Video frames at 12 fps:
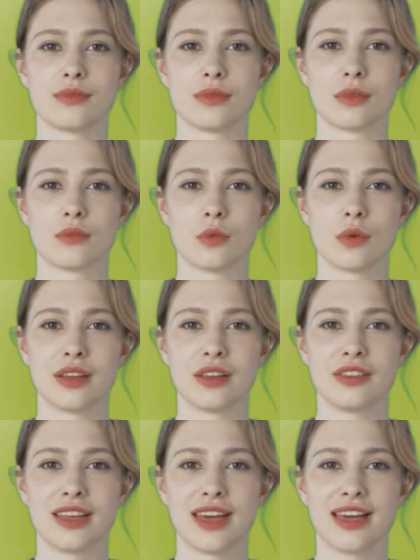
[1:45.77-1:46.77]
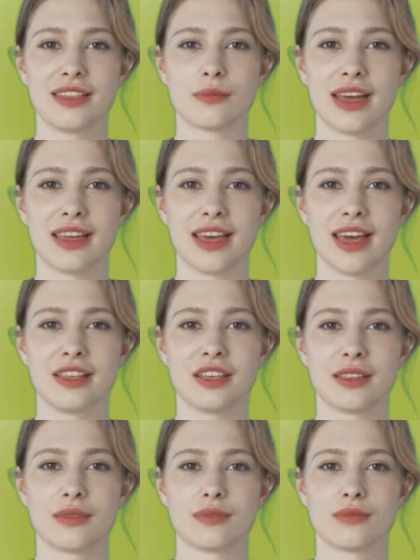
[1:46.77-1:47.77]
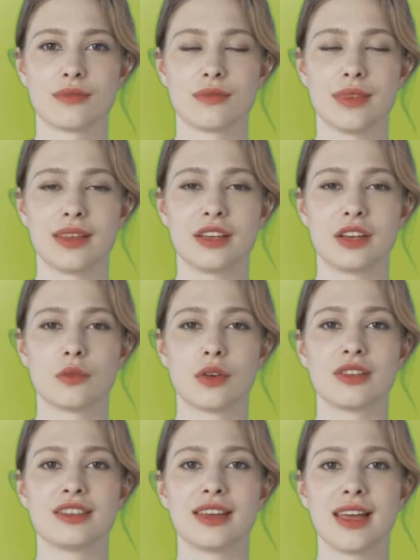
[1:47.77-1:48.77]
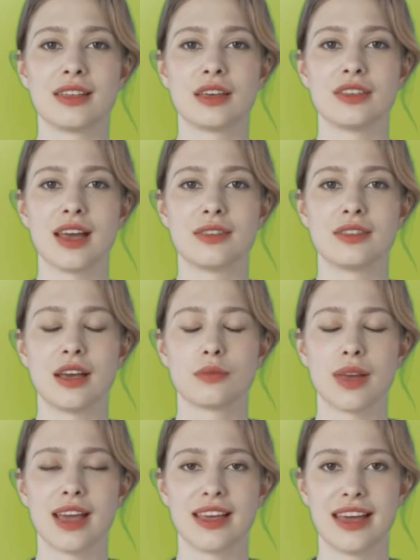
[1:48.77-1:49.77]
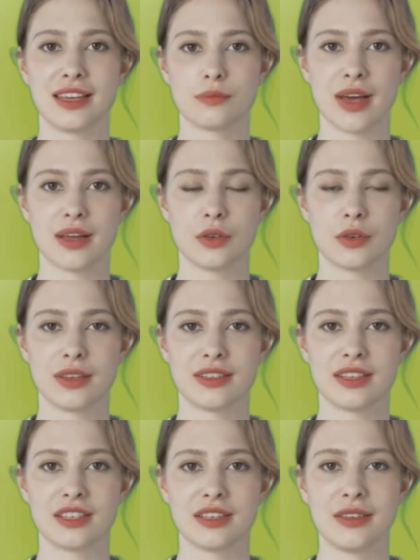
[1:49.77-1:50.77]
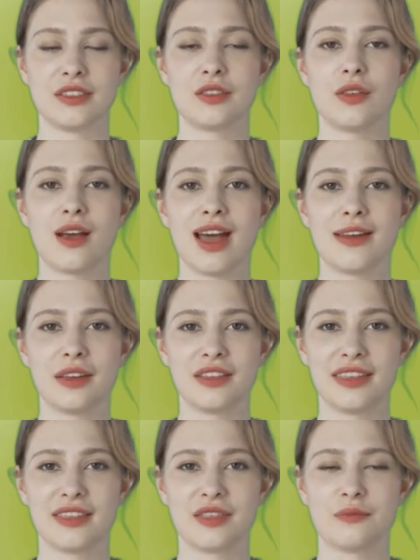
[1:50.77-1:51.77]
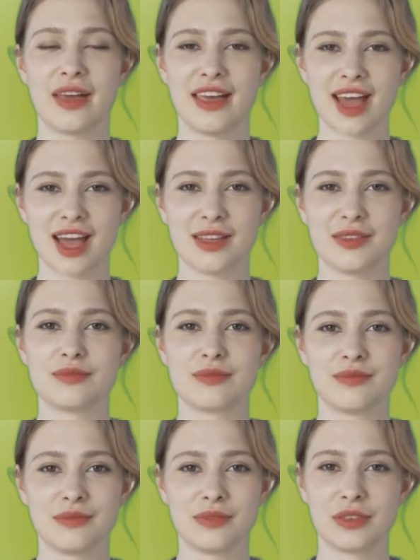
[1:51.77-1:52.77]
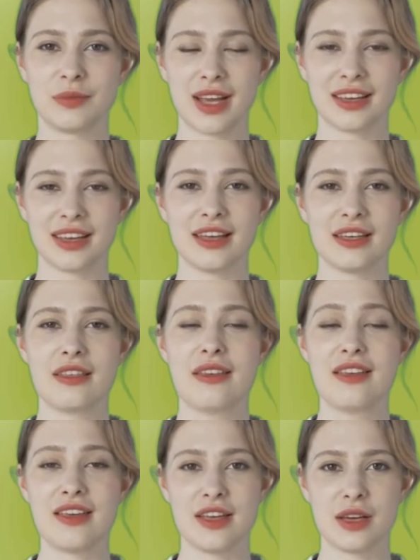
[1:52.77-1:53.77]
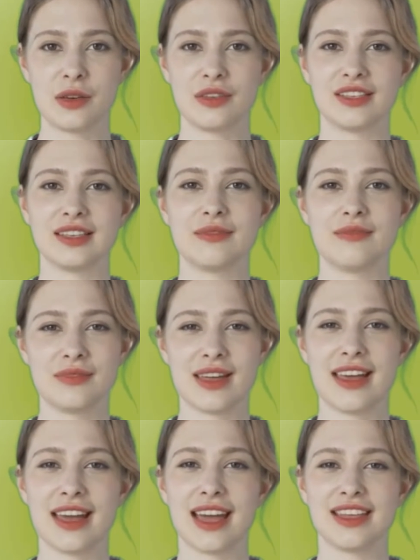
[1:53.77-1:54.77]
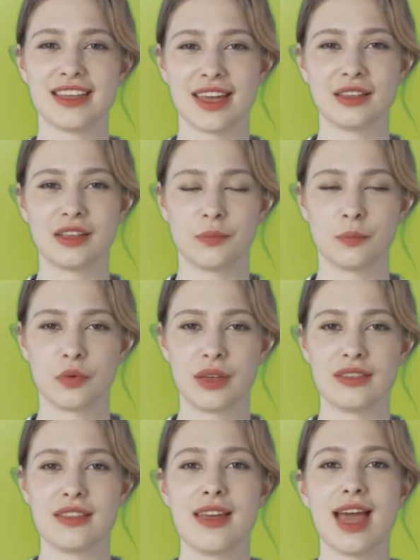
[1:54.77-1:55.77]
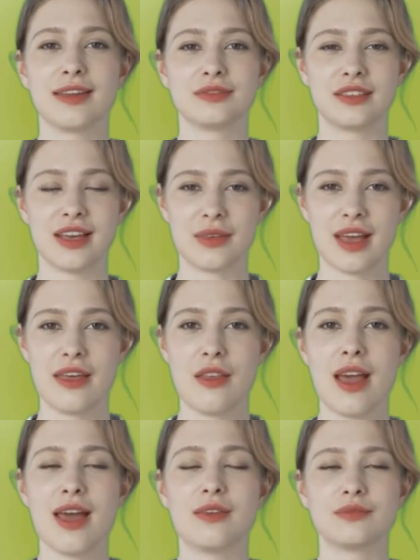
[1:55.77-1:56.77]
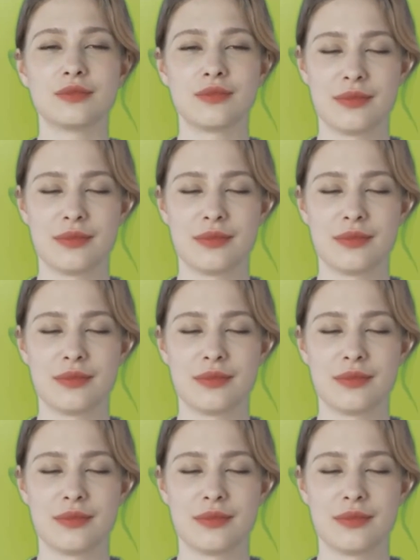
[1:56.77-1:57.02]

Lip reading: Before using any medication, be sure to tell your doctor about any medical conditions or allergies you may have, the medications you use, and any other important facts about your health.